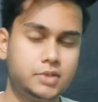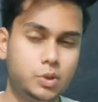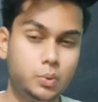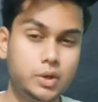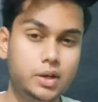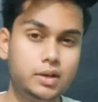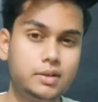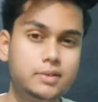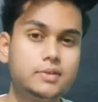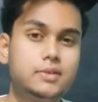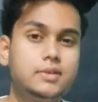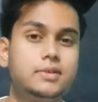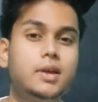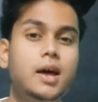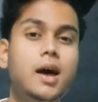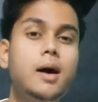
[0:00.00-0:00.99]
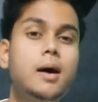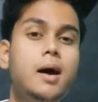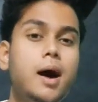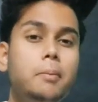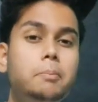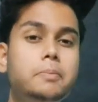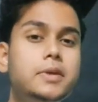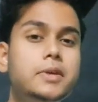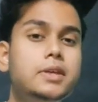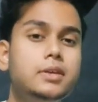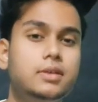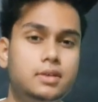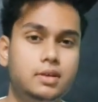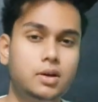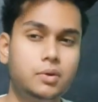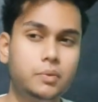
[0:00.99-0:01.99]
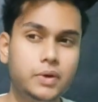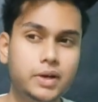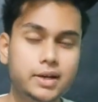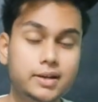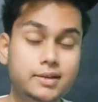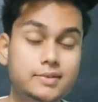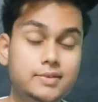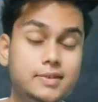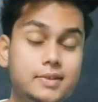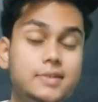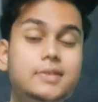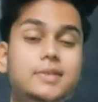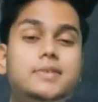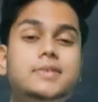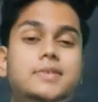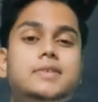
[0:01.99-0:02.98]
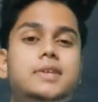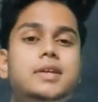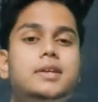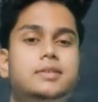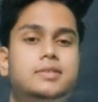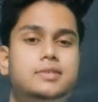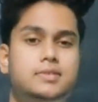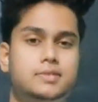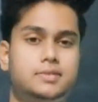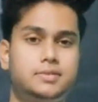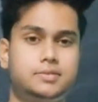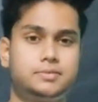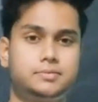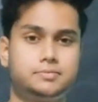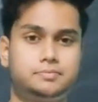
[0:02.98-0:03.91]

Awareness is a being. Awareness is a state.